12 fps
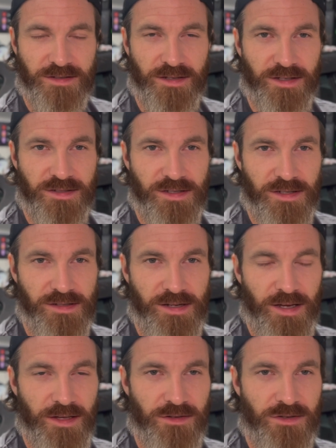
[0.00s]
things these
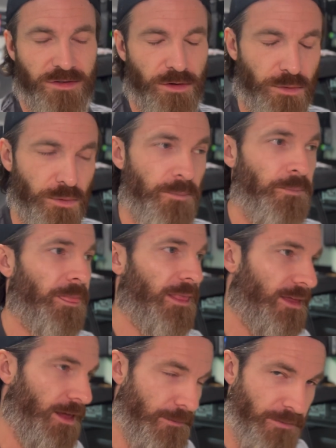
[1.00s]
days, so
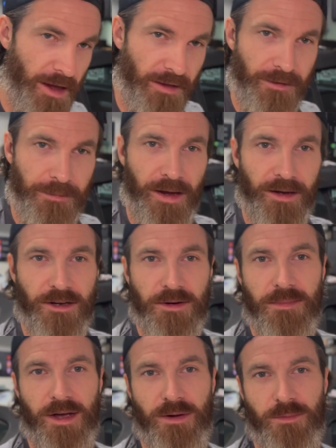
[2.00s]
keep that in the back of your
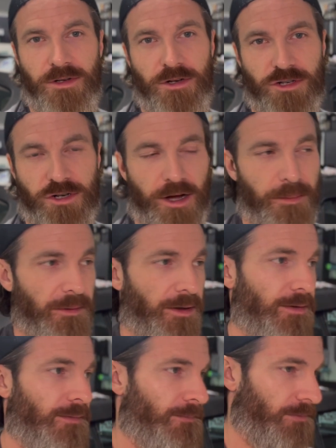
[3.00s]
mind when you're
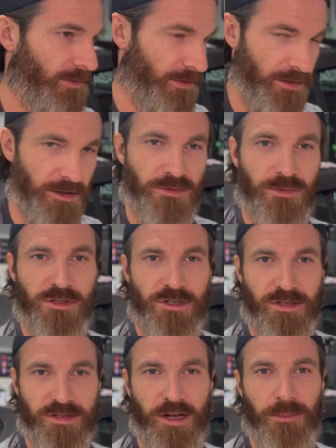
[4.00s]
shopping. This was
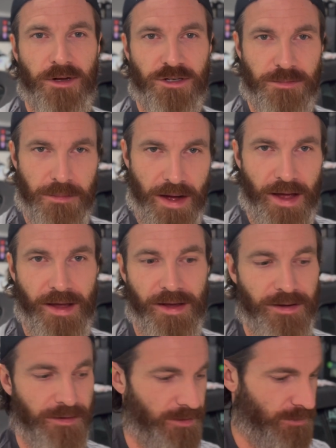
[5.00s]
just how much my
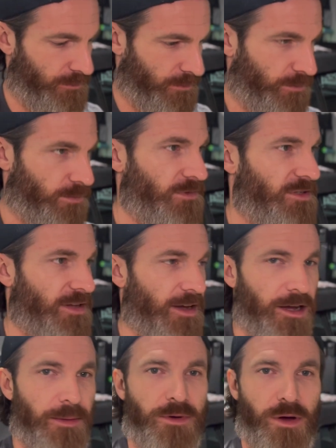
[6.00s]

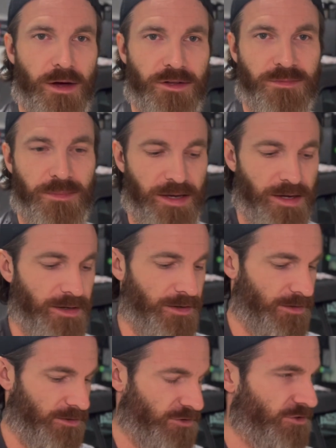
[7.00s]
setup cost me
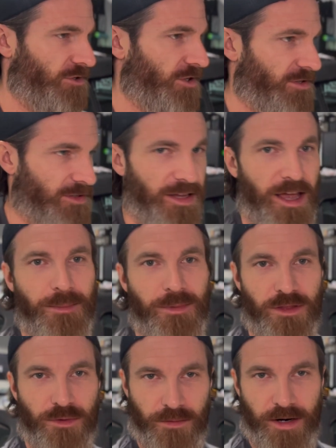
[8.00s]
just to get me
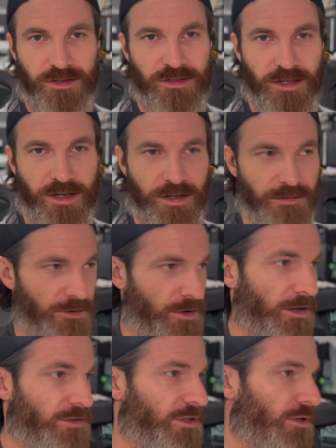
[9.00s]
the rusty and
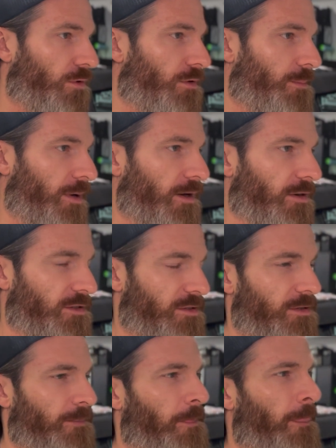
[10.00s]
crusty old parts.